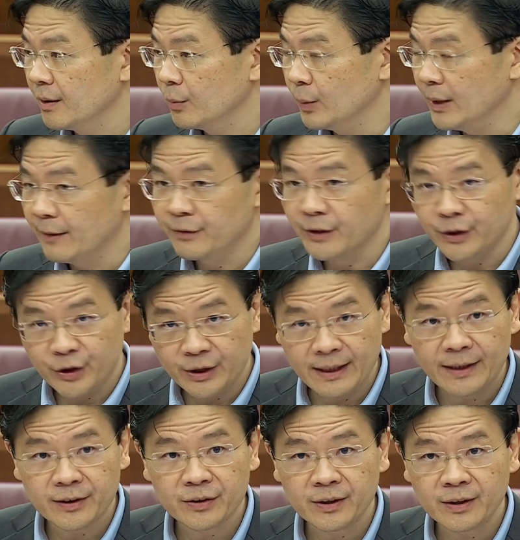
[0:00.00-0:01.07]
We have the
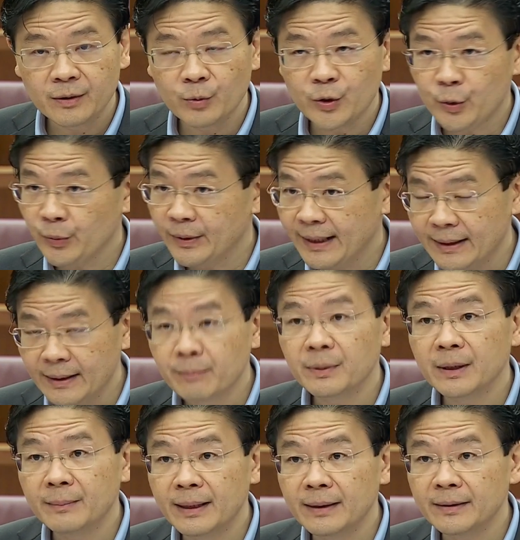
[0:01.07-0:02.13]
GST, which we can
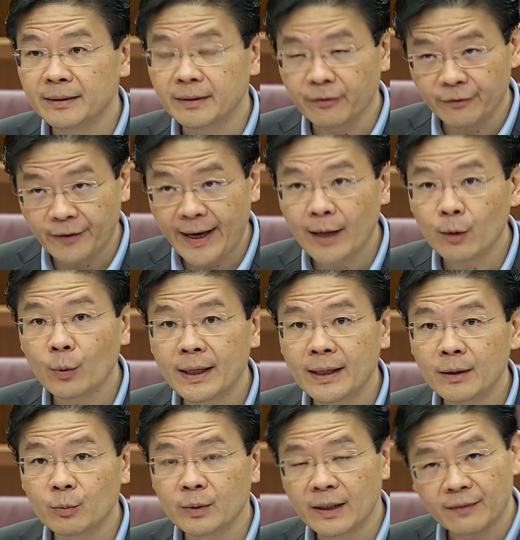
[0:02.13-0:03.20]
implement in a fair way.
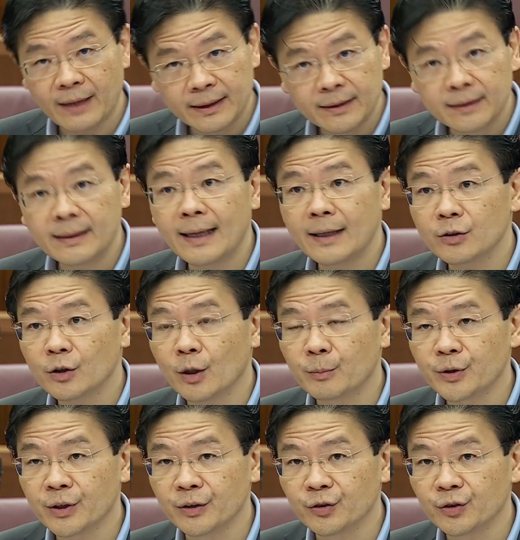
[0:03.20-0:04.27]
We have other tax
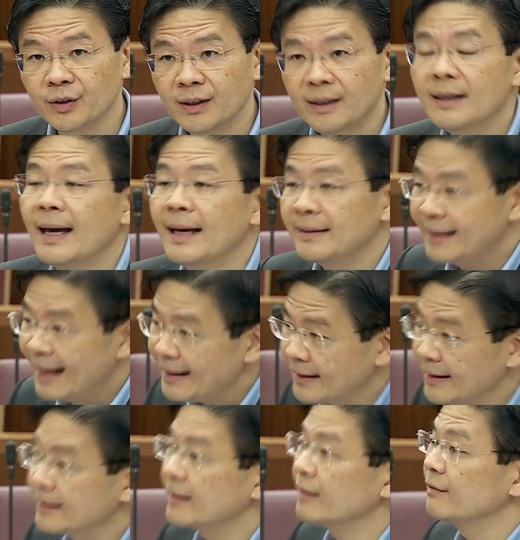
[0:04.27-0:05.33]
options. And that
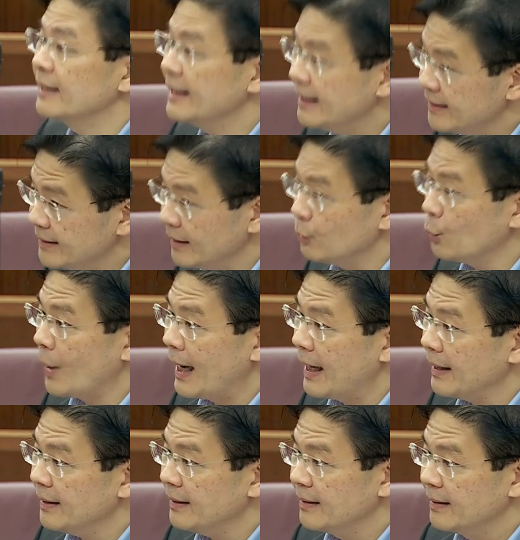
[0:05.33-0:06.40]
is the reason
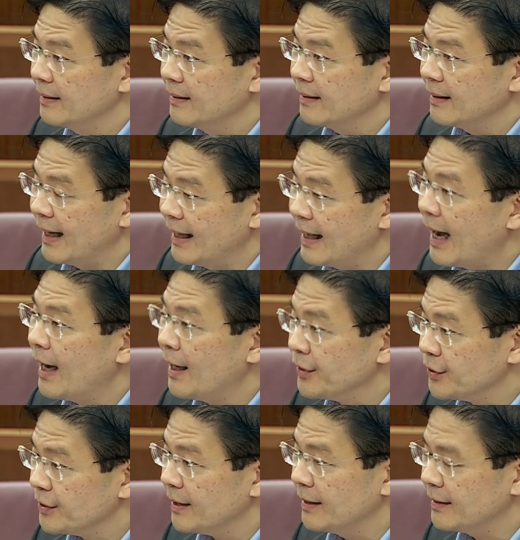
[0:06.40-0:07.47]
why I
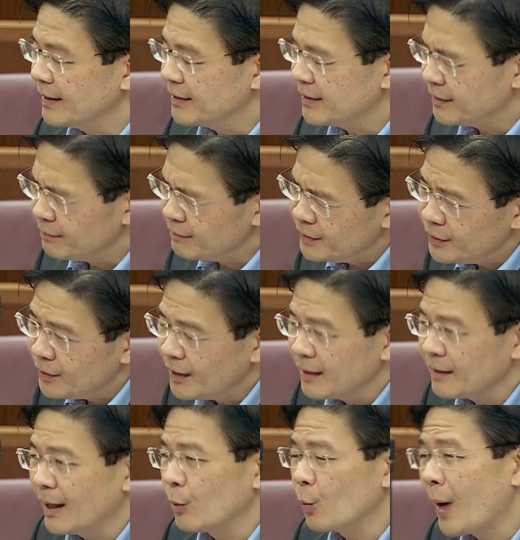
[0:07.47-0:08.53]
ask and I said, you know, I,
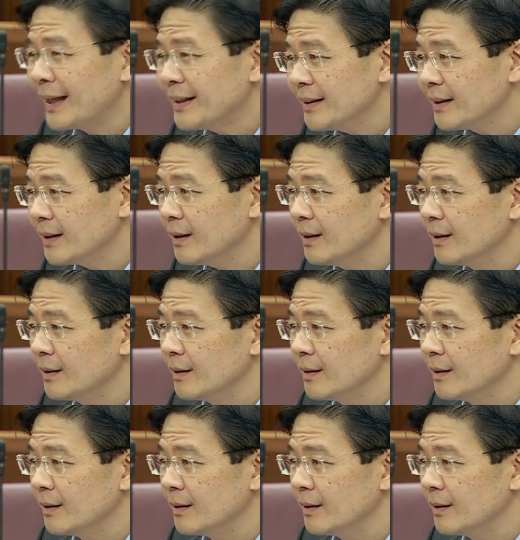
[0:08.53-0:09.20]
I wonder